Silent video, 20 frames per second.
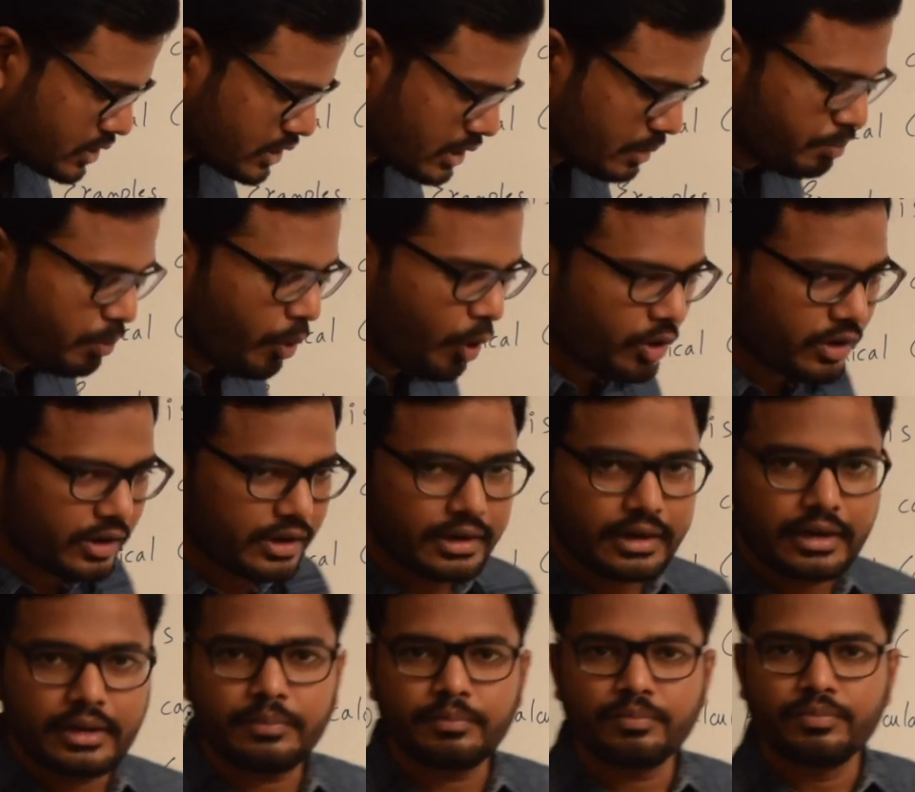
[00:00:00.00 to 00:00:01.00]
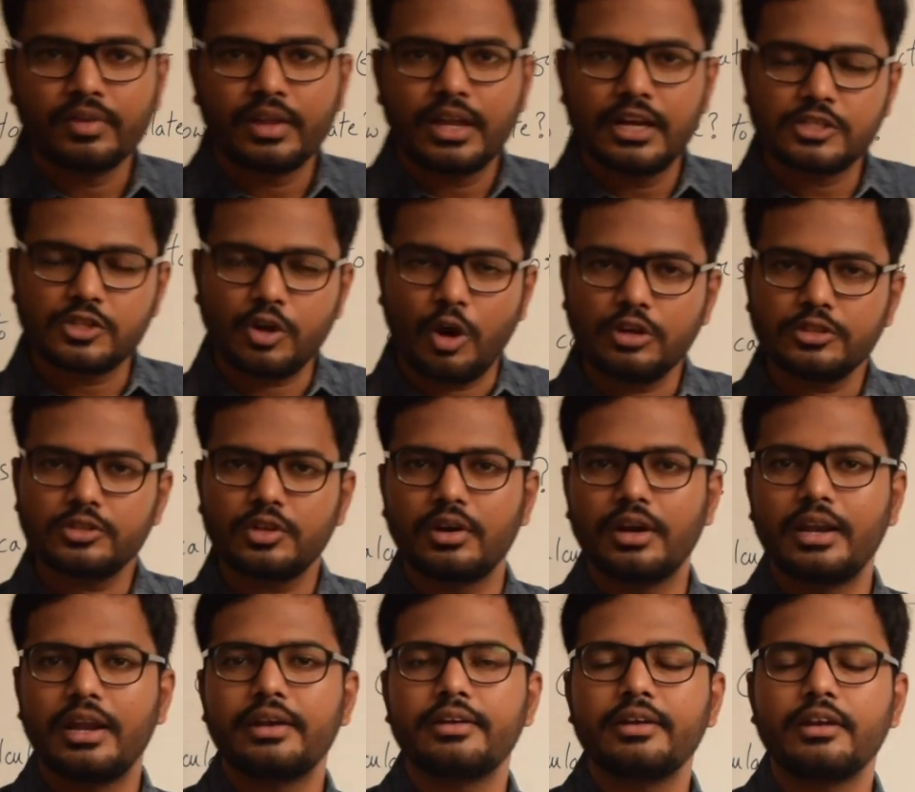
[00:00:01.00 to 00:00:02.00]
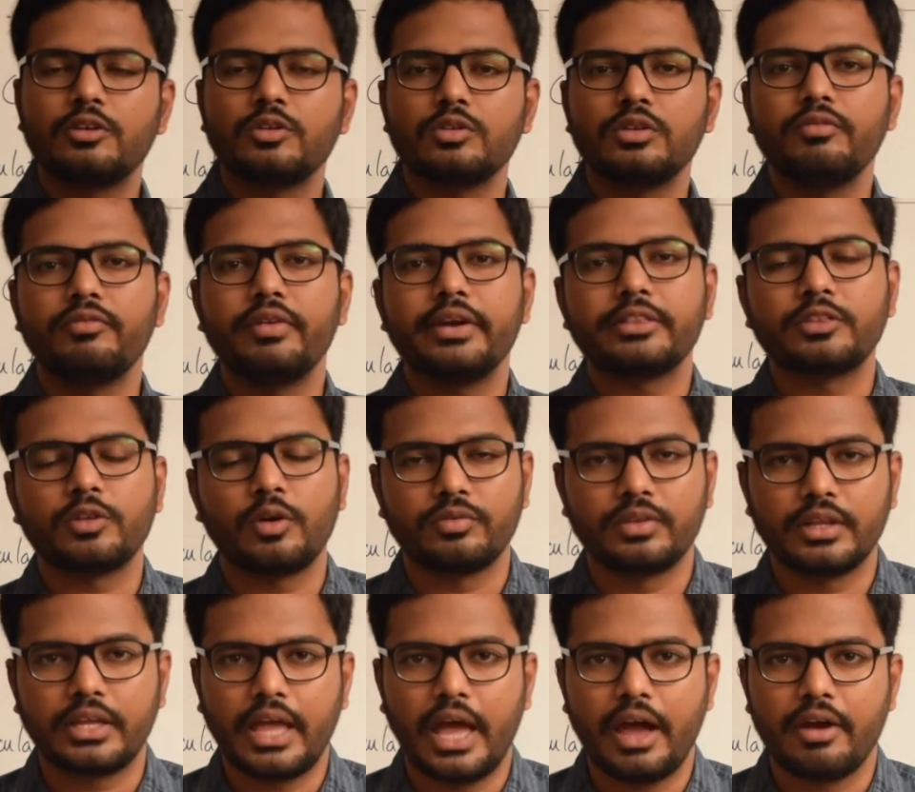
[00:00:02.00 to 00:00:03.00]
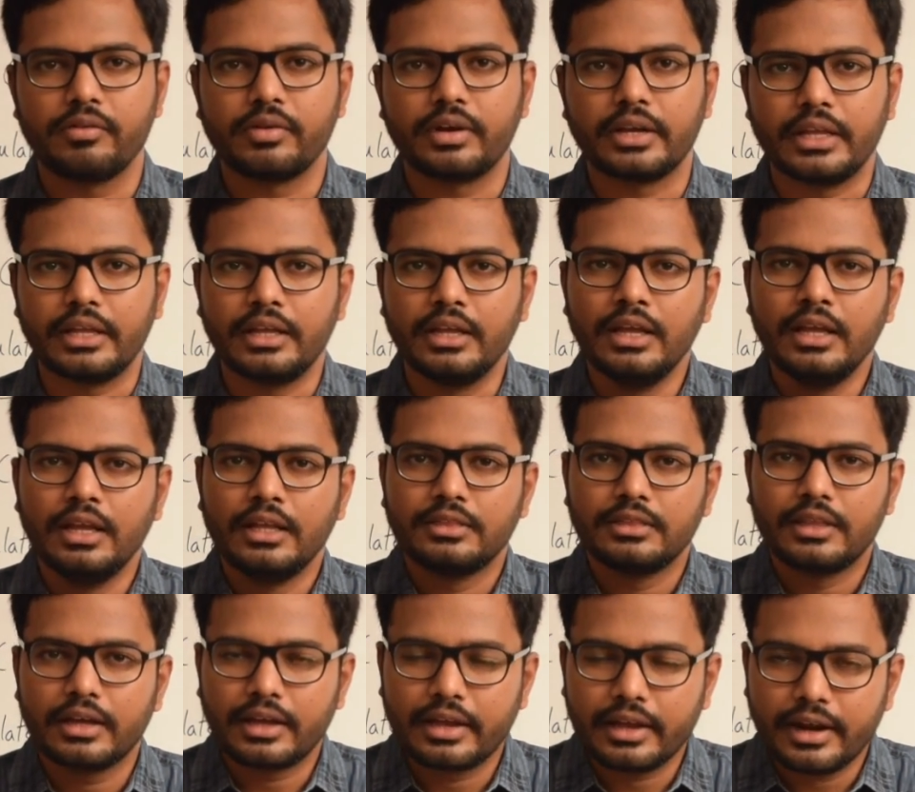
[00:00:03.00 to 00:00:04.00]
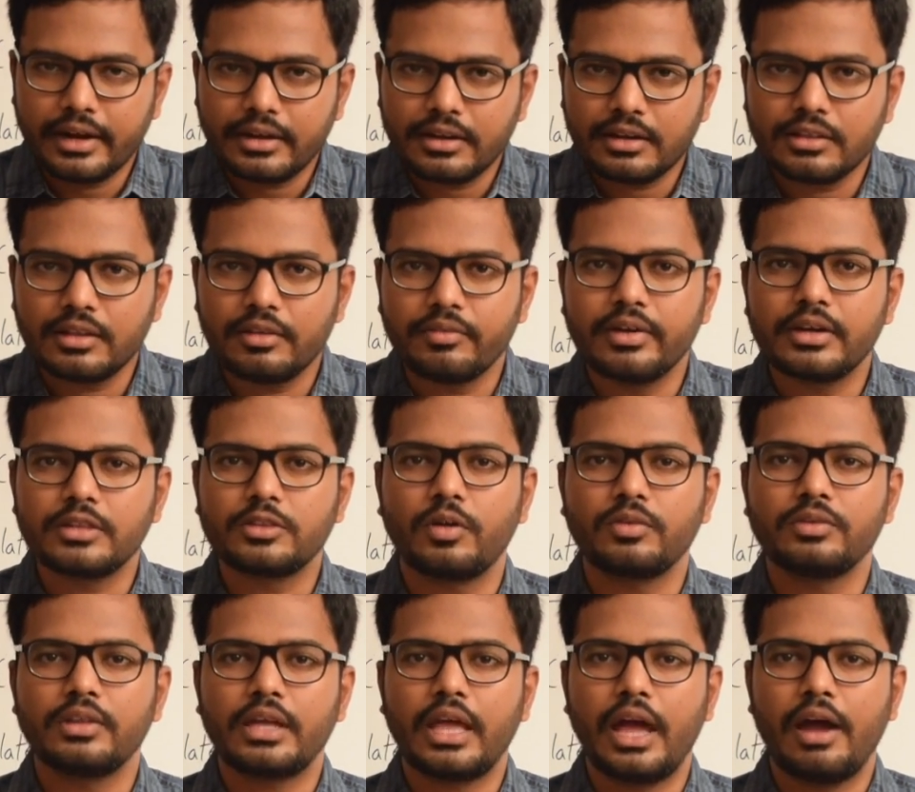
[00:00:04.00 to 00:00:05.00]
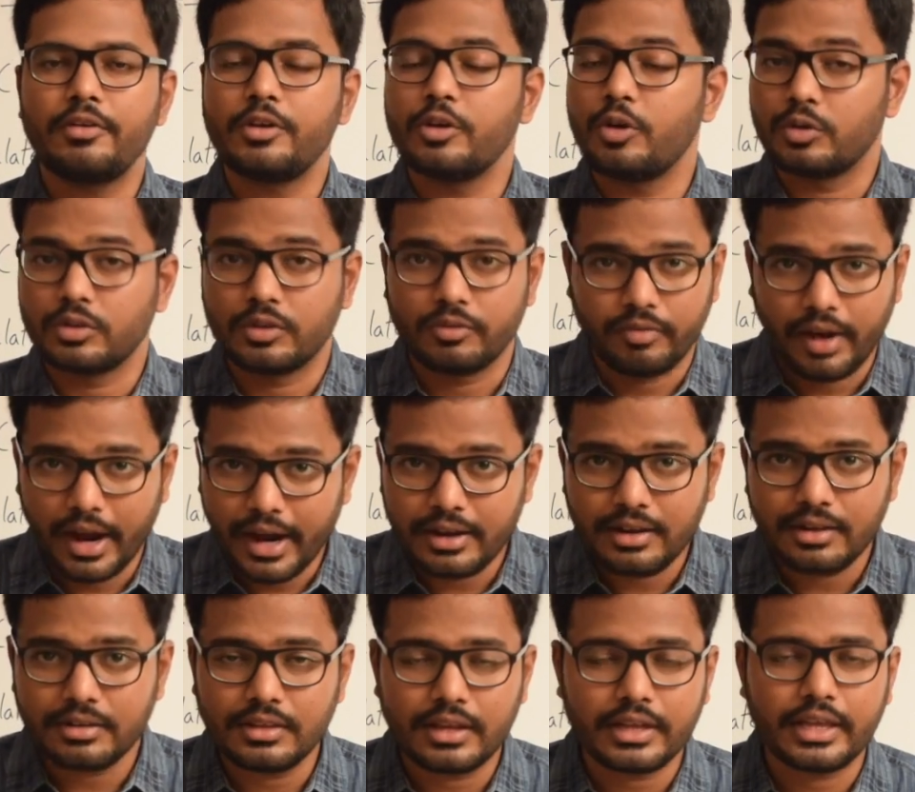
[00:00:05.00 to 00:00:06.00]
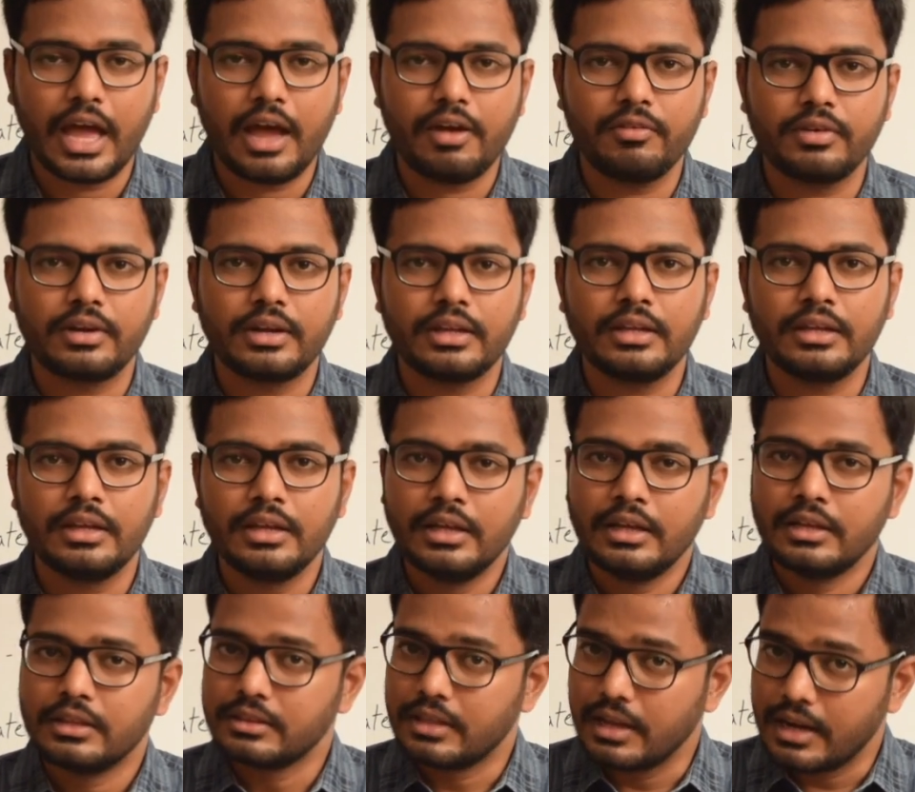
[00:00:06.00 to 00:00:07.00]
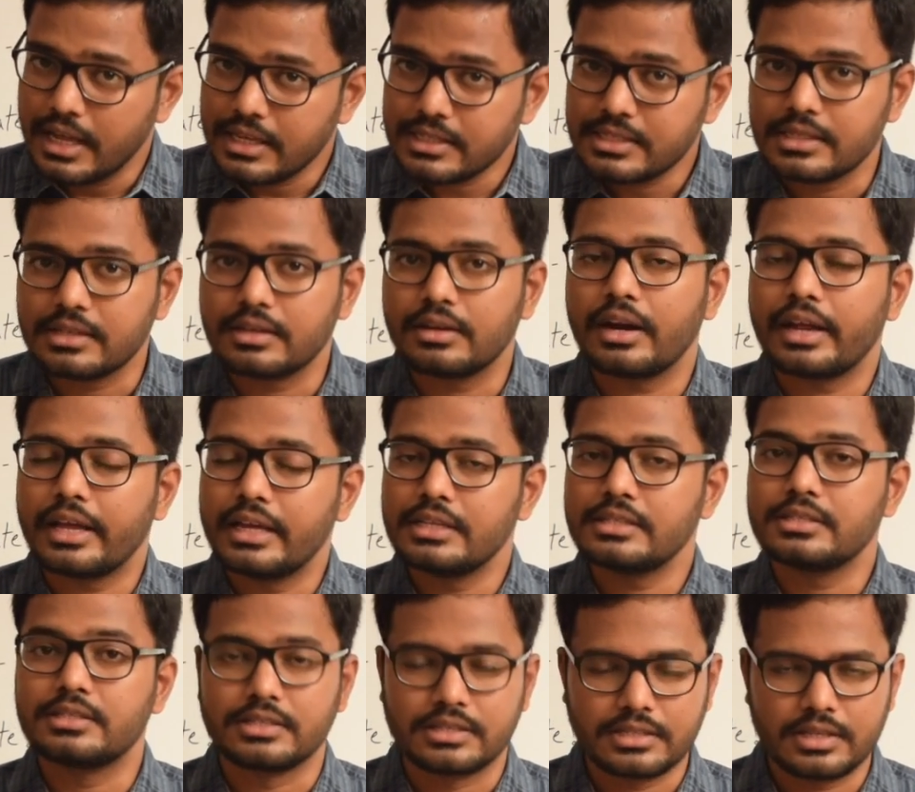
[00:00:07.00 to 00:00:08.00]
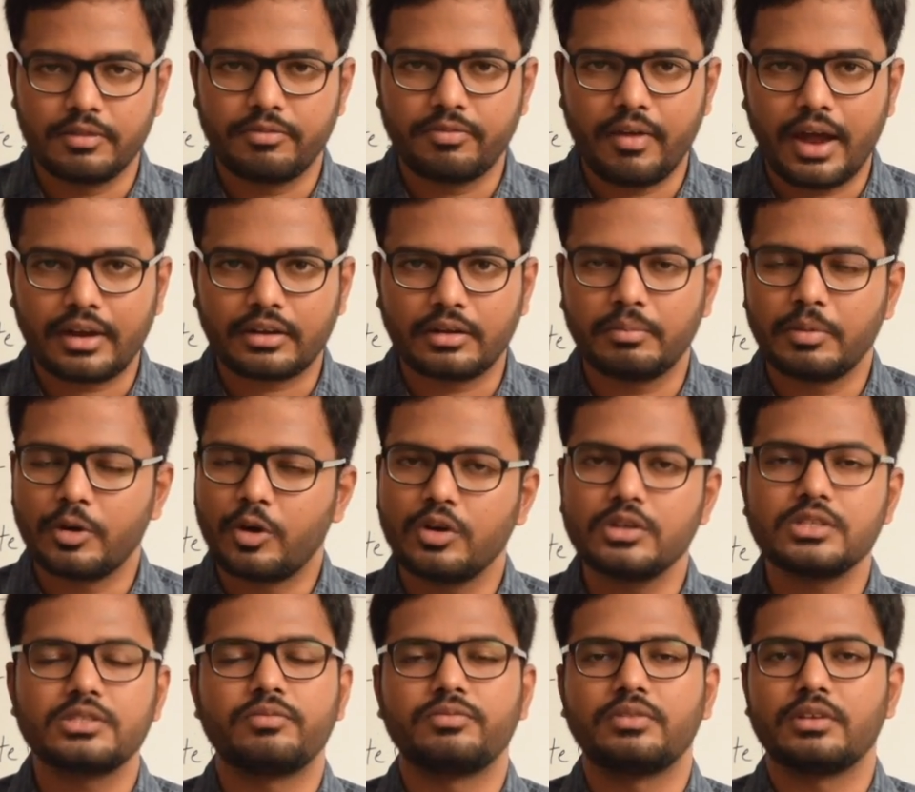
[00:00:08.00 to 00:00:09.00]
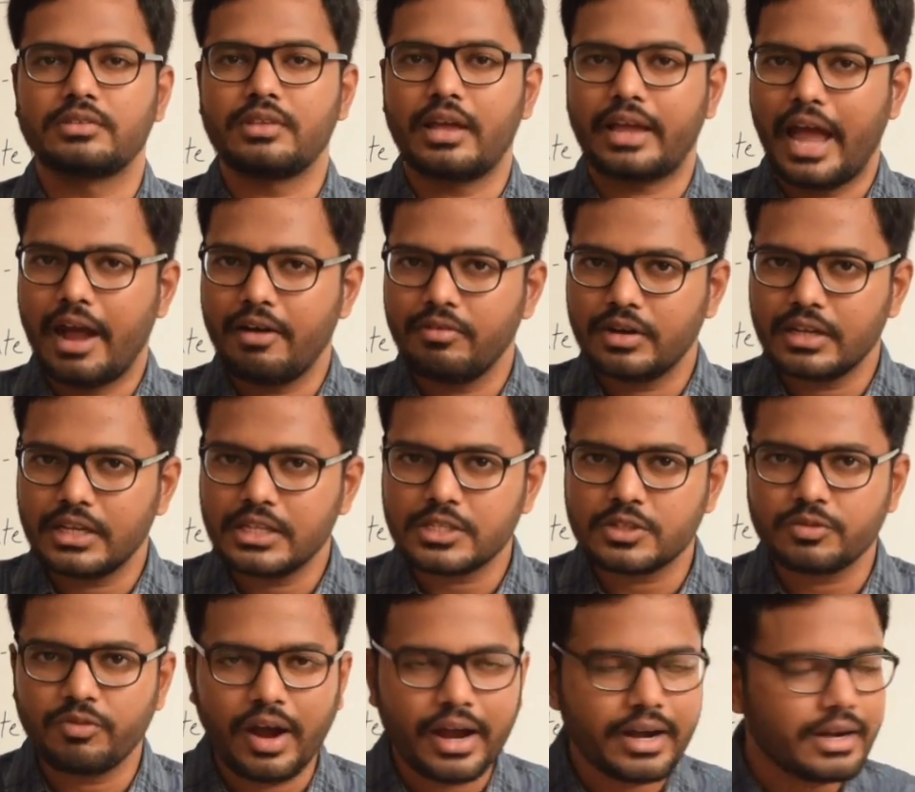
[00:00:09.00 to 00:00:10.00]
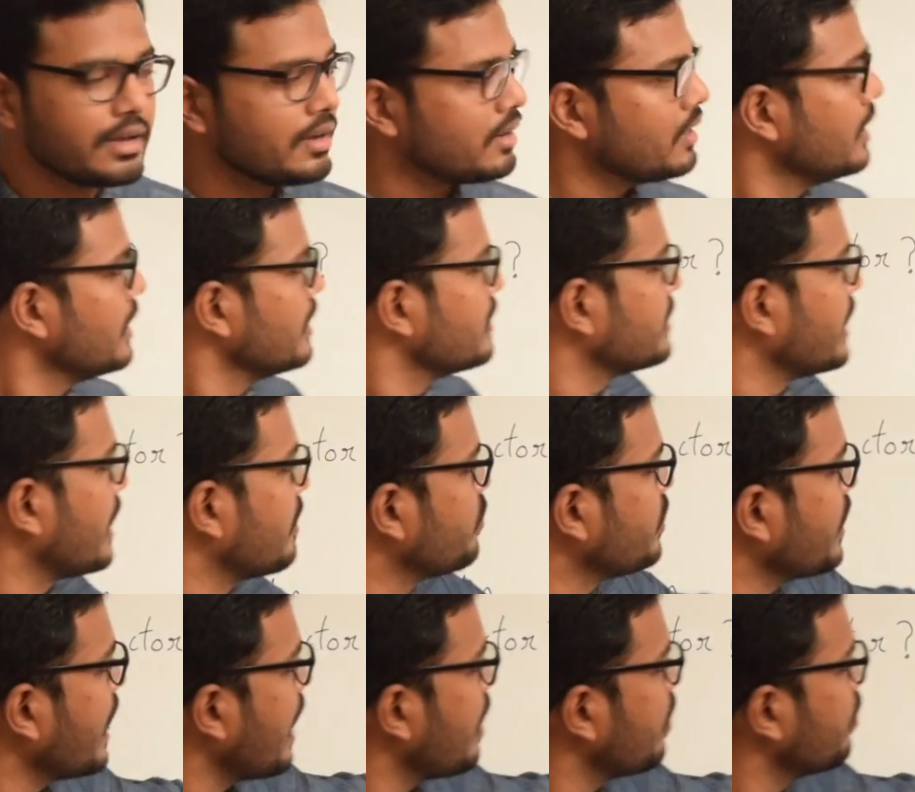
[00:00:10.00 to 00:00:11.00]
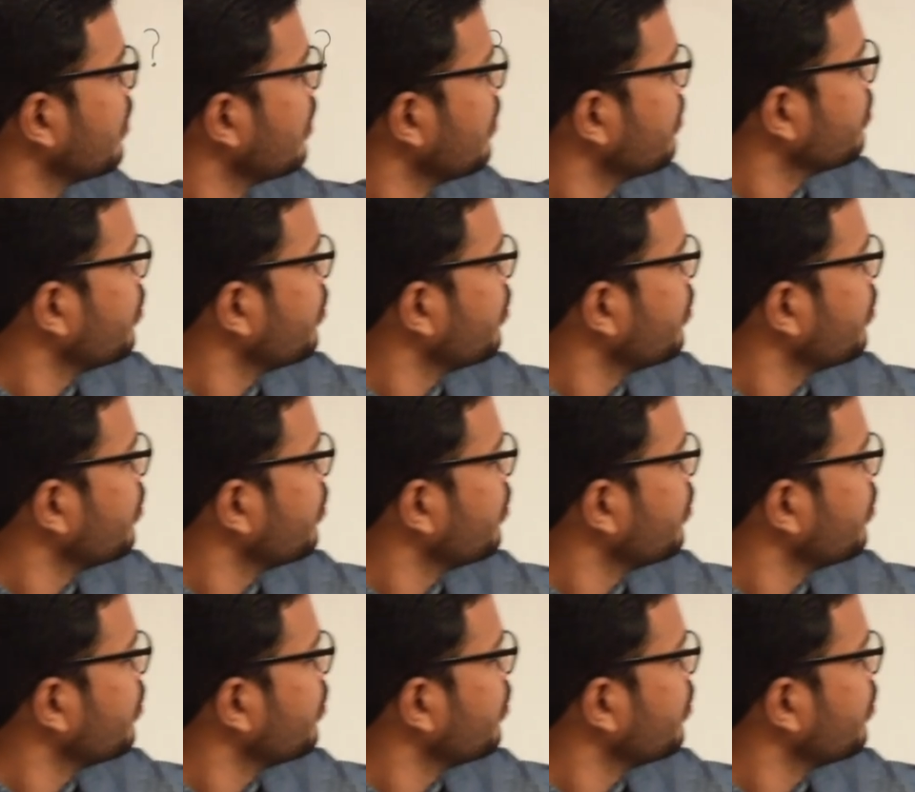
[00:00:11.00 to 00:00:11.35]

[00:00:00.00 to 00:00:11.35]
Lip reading: most importantly, it's also related to the width of the cavity. The greater the width of the cavity, or the wider the cavity, the lesser is the C factor, because if the cavity is wider, then we have